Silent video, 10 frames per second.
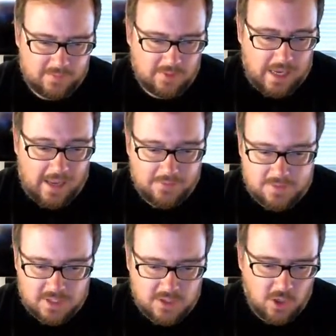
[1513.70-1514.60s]
I
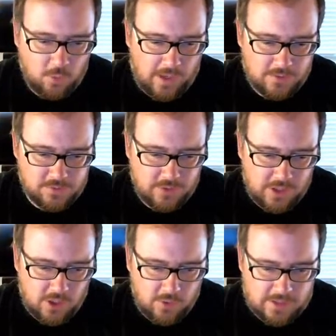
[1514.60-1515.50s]
saw Ralph's
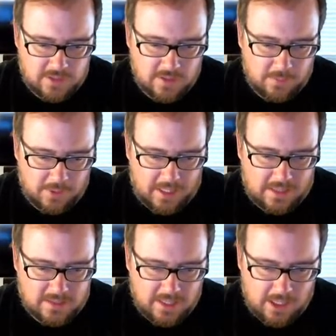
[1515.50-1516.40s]
video, and I kind
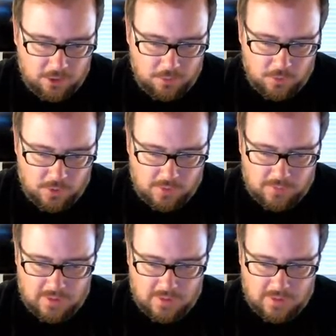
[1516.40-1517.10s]
of scanned through it